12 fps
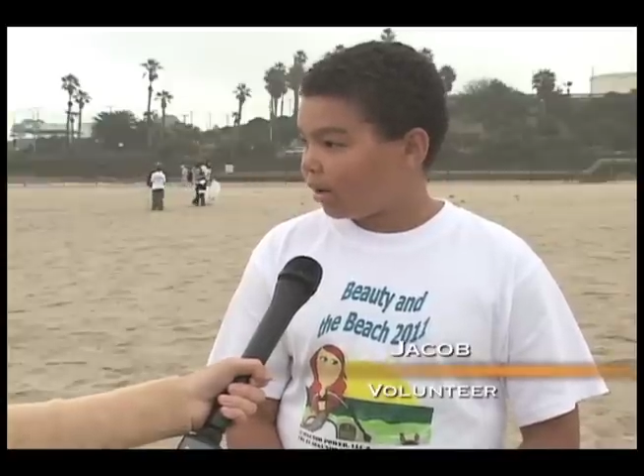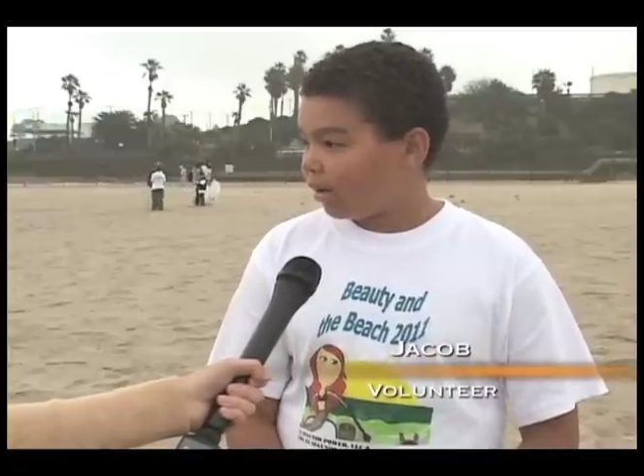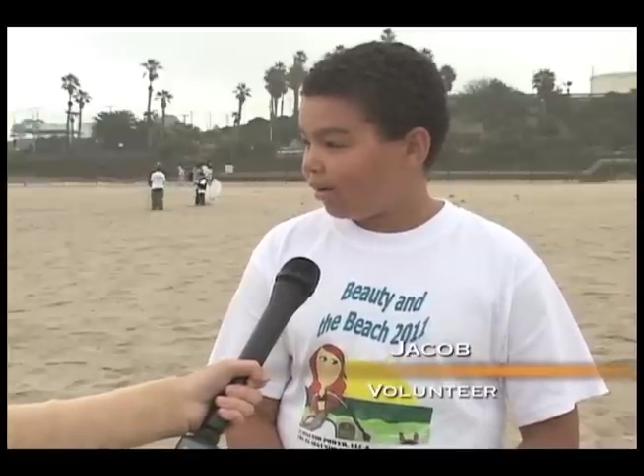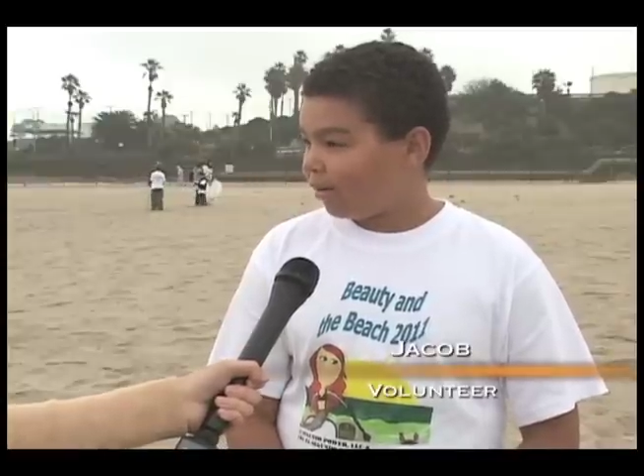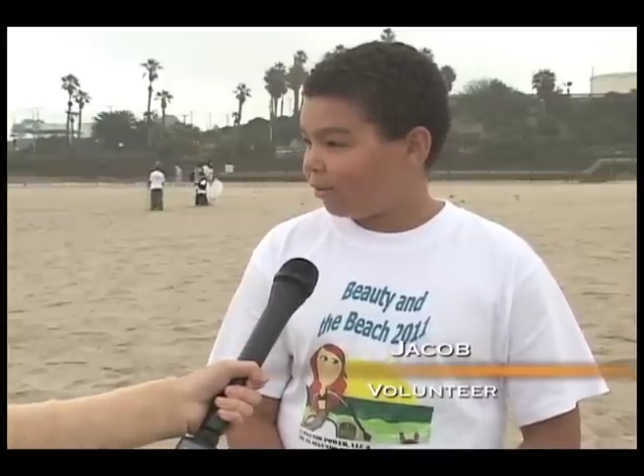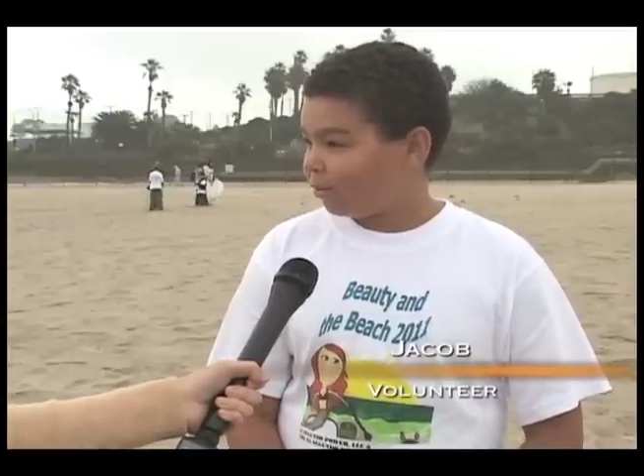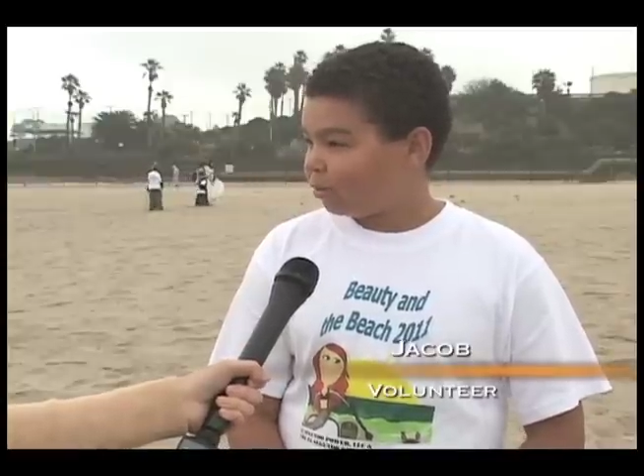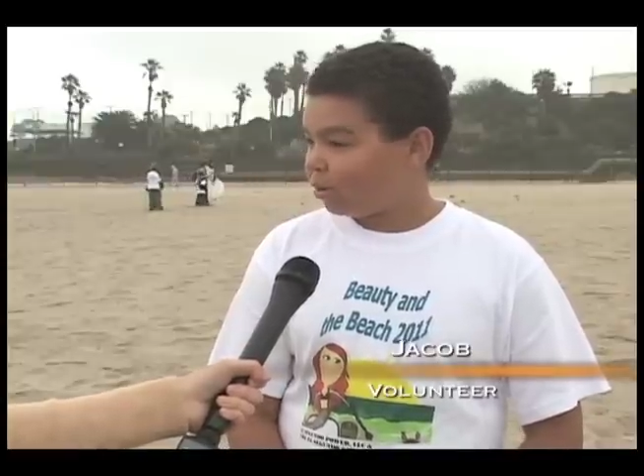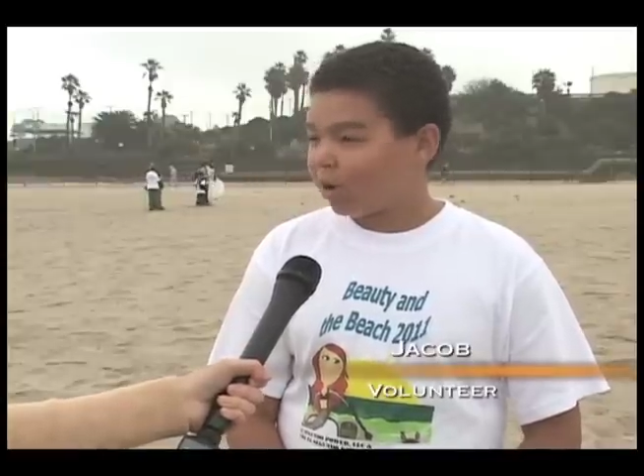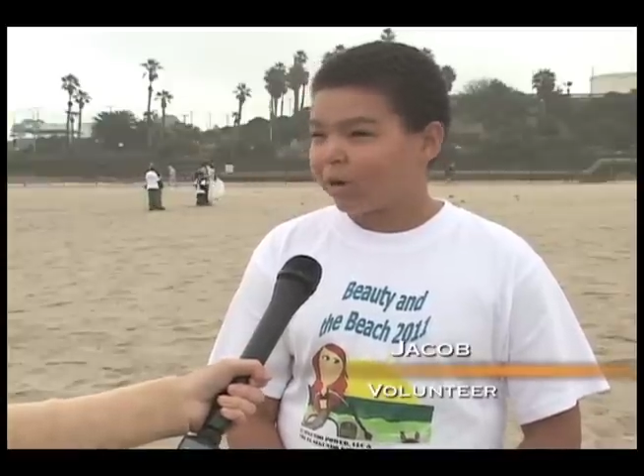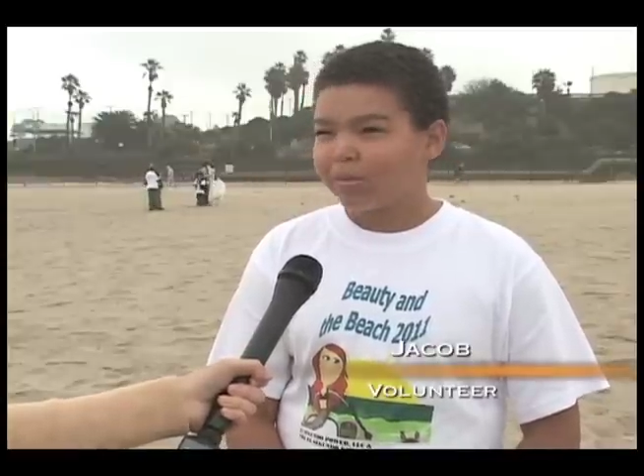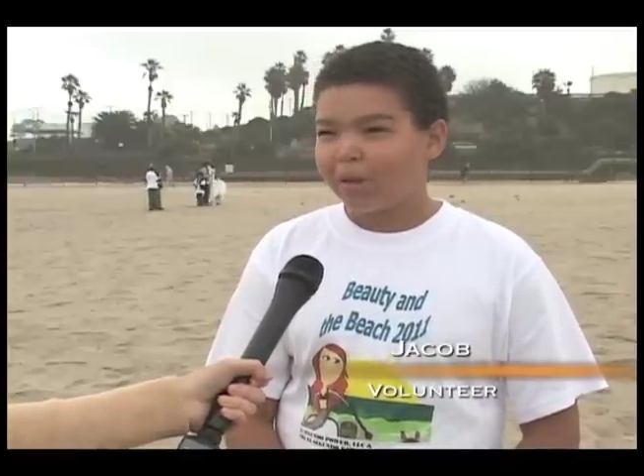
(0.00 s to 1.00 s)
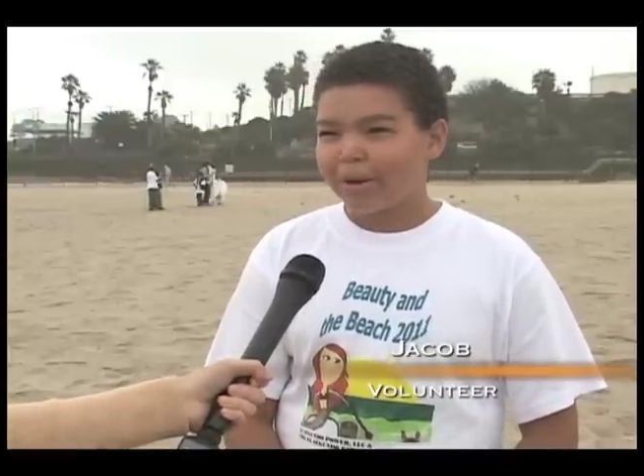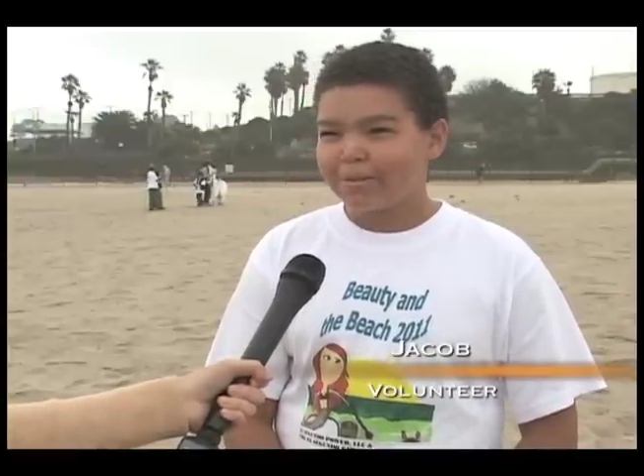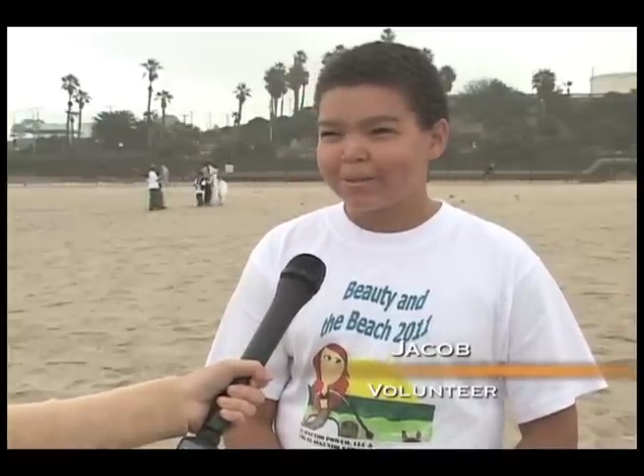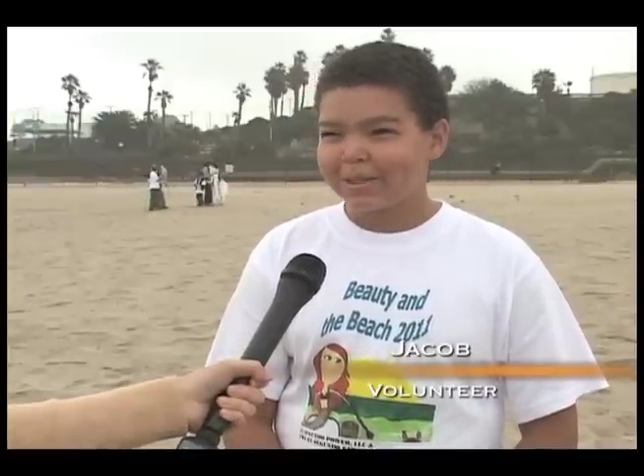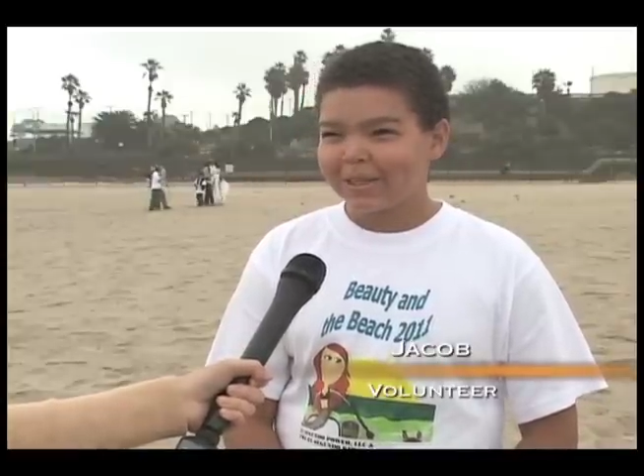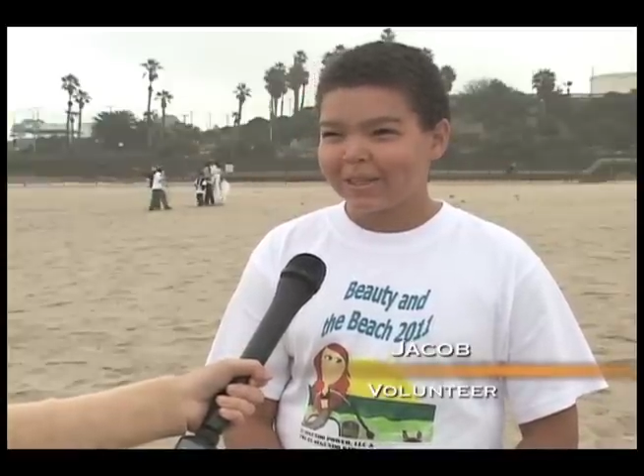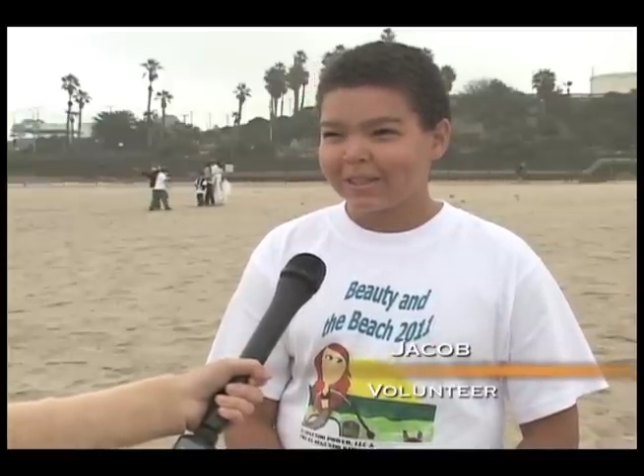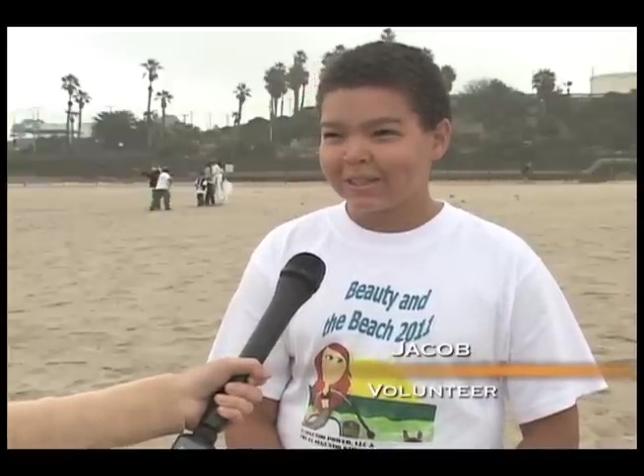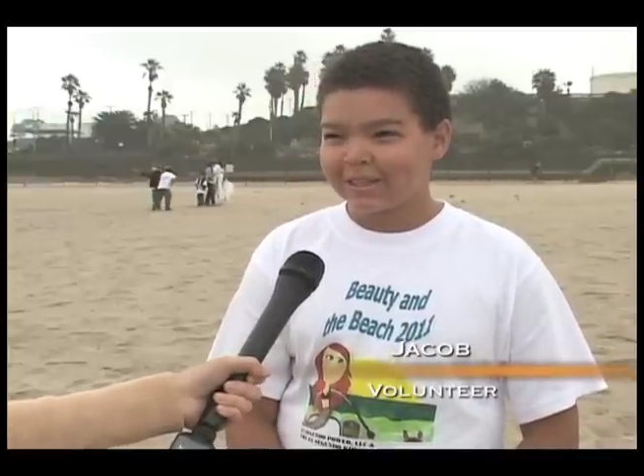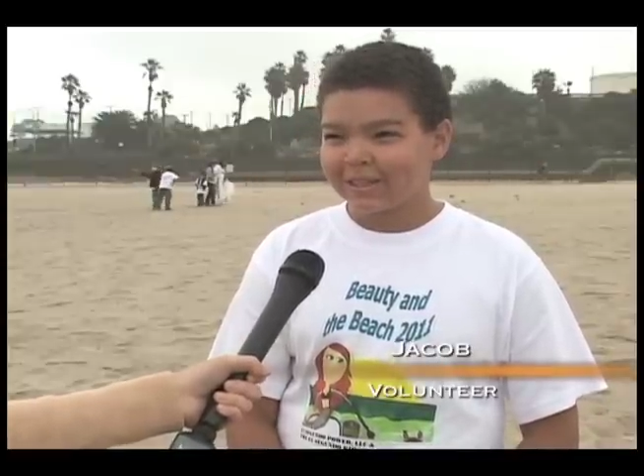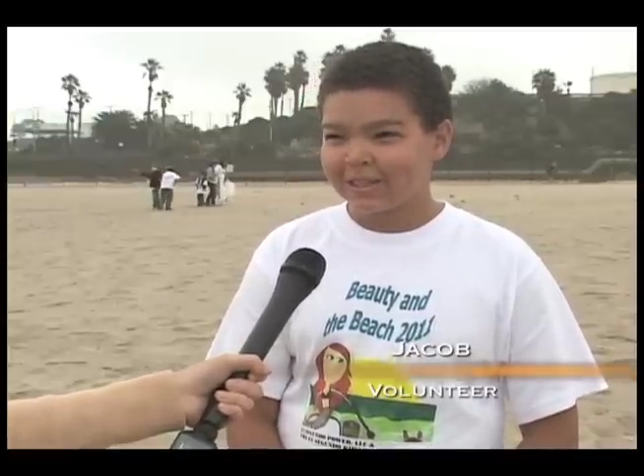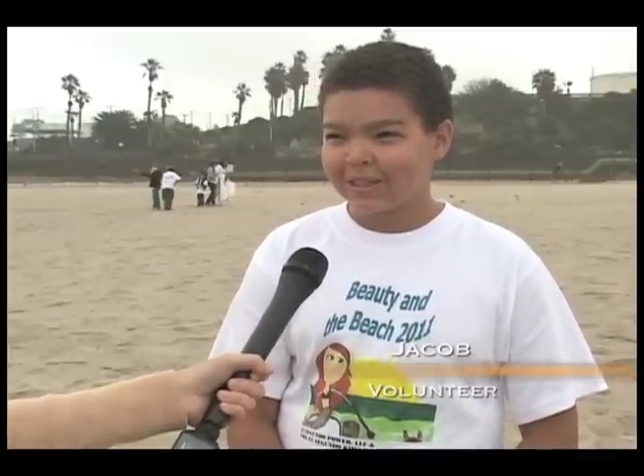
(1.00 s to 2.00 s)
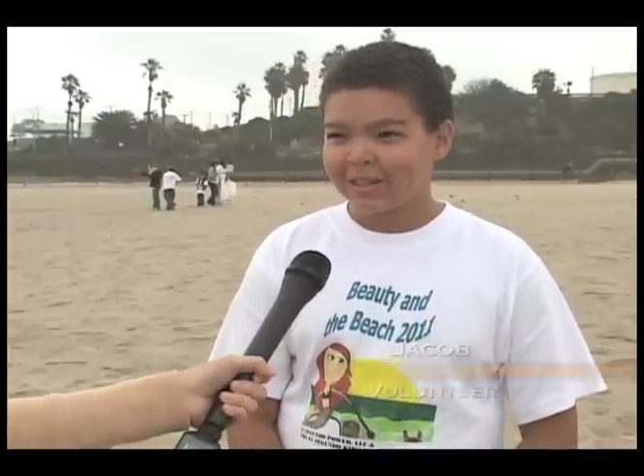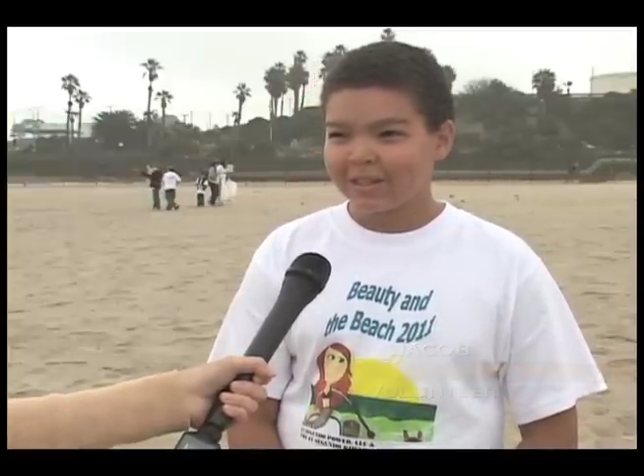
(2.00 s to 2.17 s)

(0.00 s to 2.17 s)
of lollipop sticks